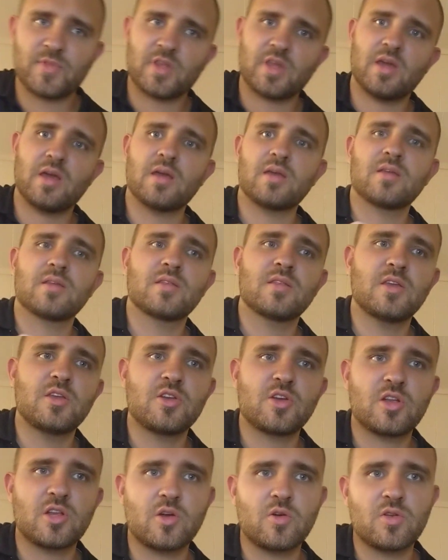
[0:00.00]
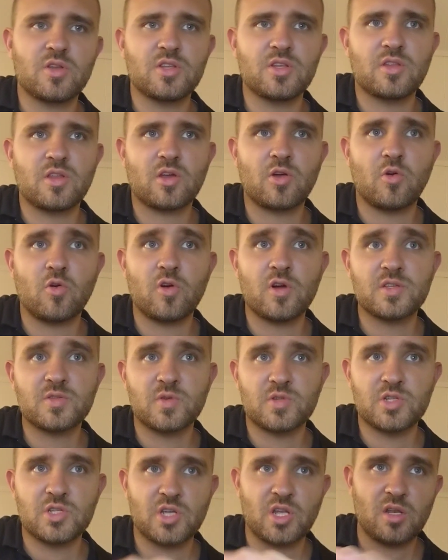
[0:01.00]
Okay, then you're going to go to the chorus,
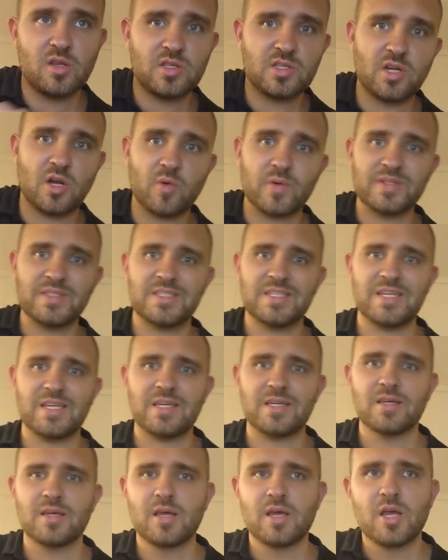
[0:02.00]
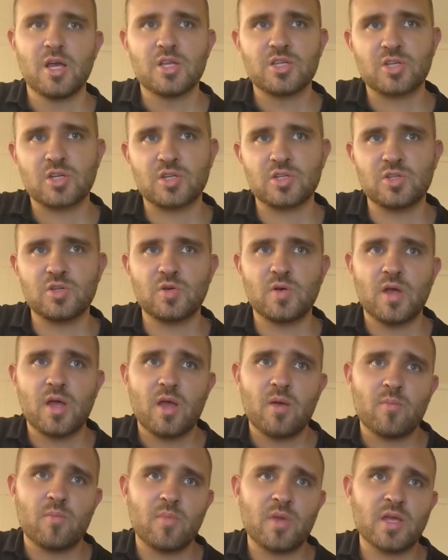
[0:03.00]
which is going to start with D. You're going to do,
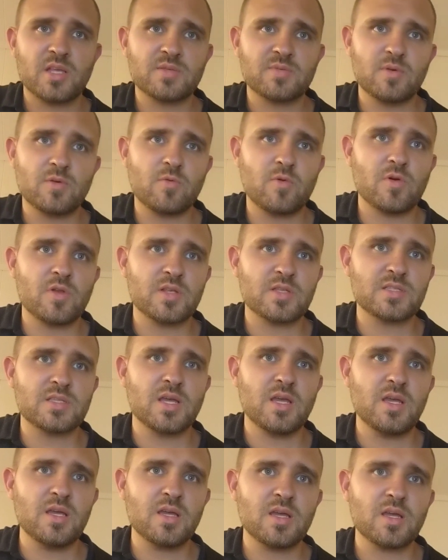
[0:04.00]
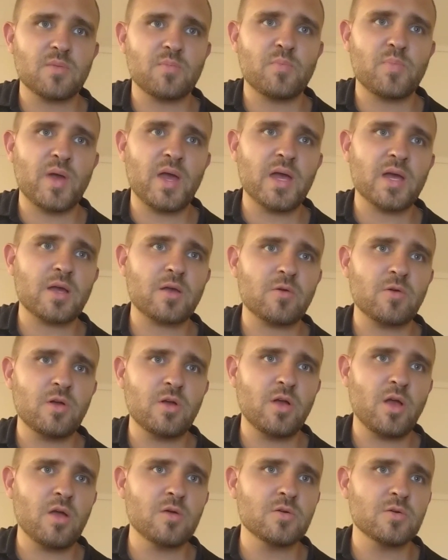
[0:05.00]
makes me want to take a back
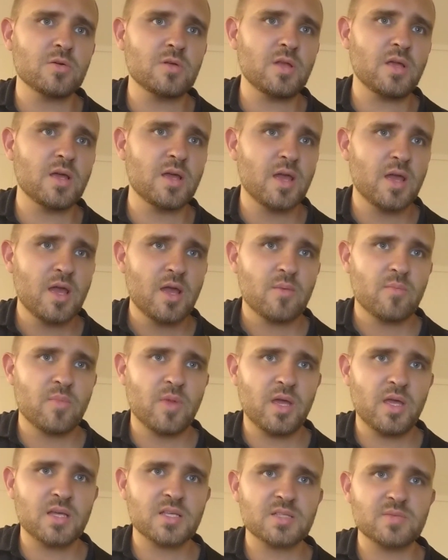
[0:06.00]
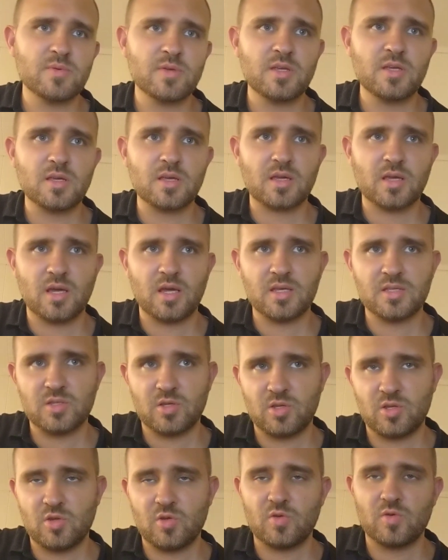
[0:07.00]
road, makes me... Okay,
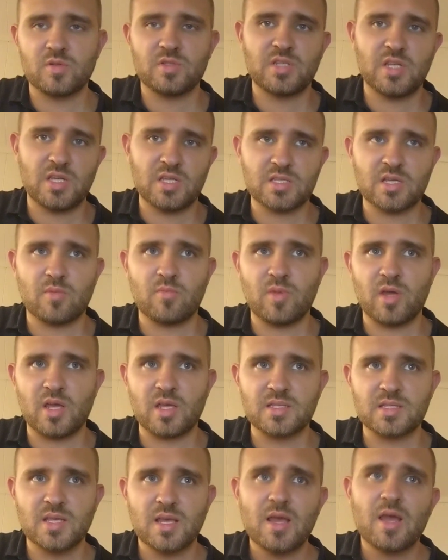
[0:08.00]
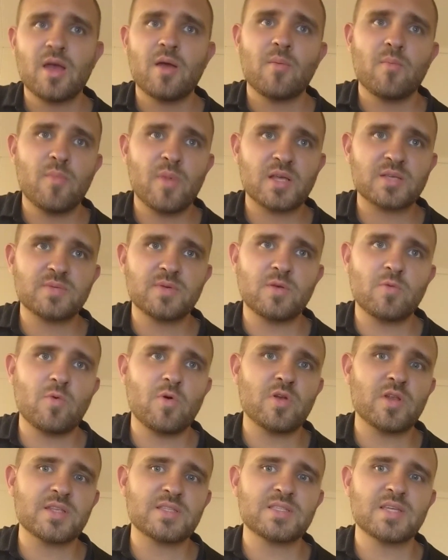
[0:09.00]
so you do, D is on makes. Makes me
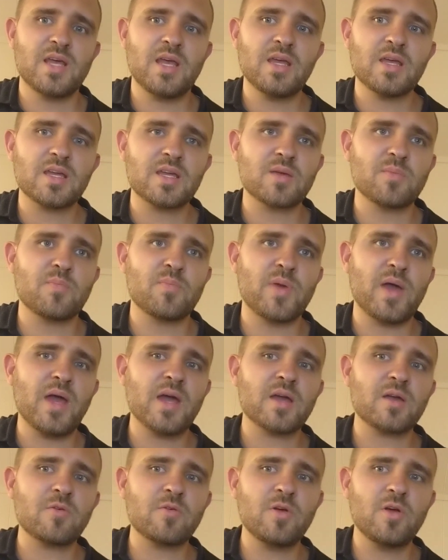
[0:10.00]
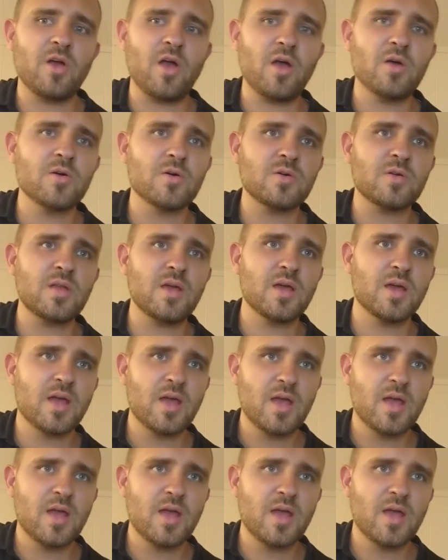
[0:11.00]
want to take a back road,